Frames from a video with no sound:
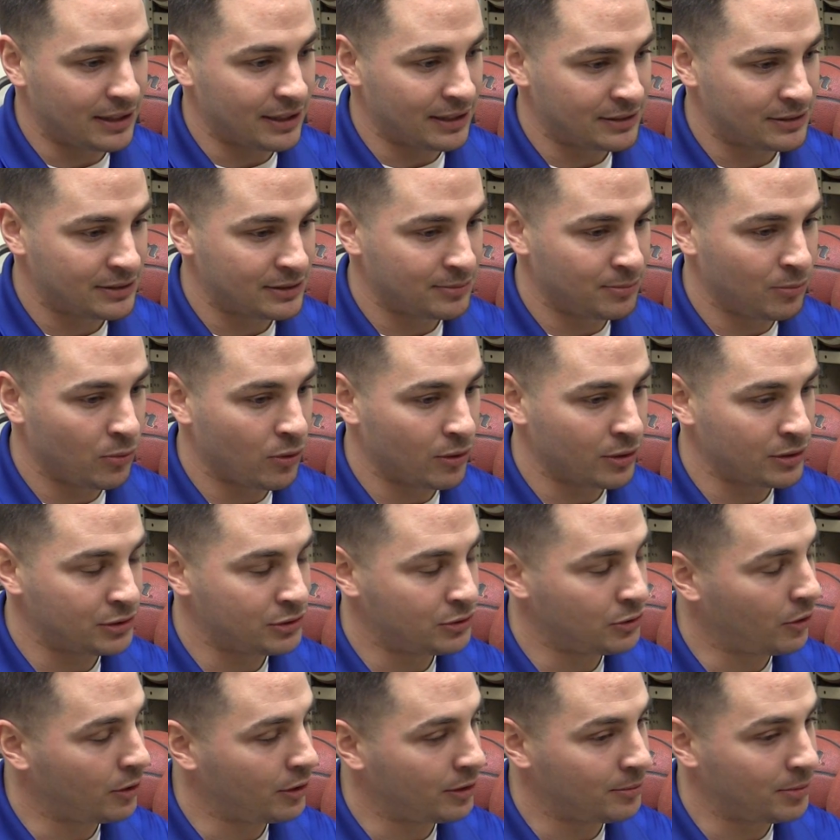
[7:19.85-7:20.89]
it's more
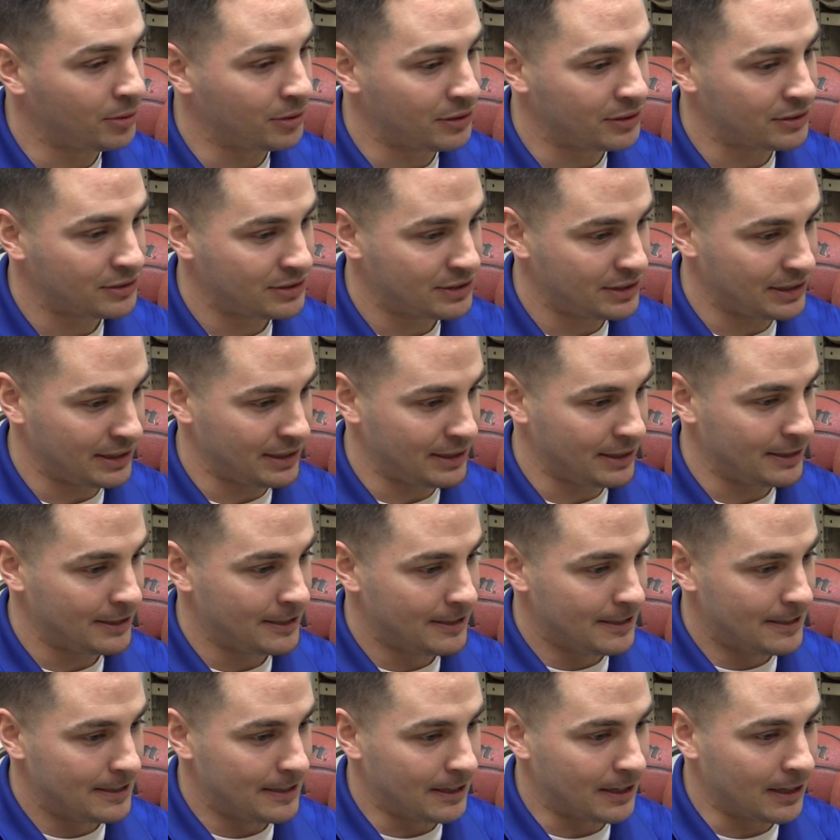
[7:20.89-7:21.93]
enjoyable to see
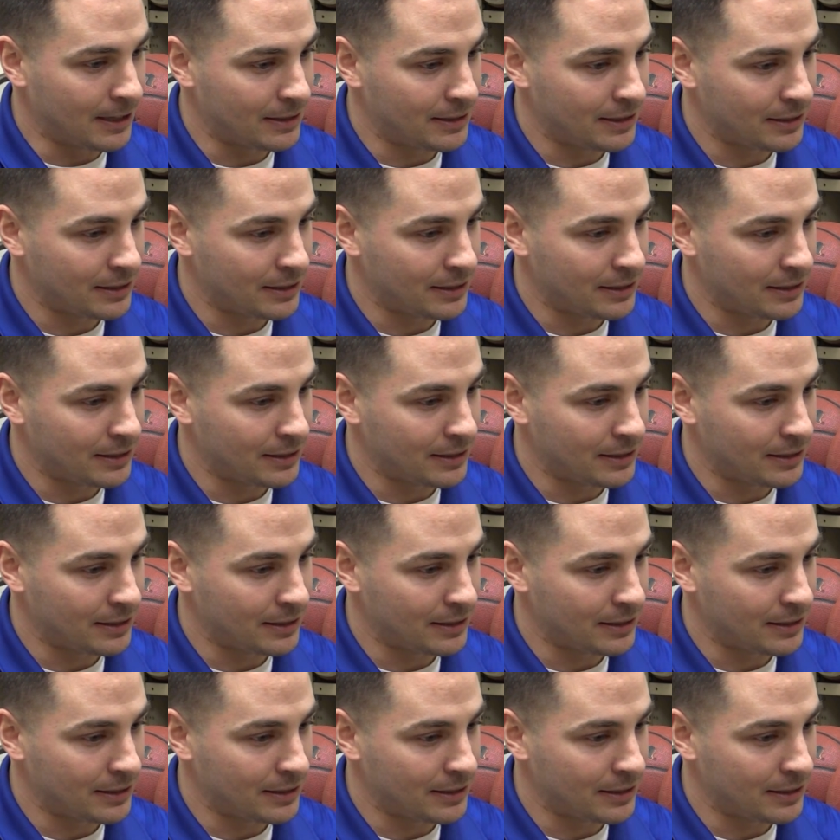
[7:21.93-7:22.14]
uh,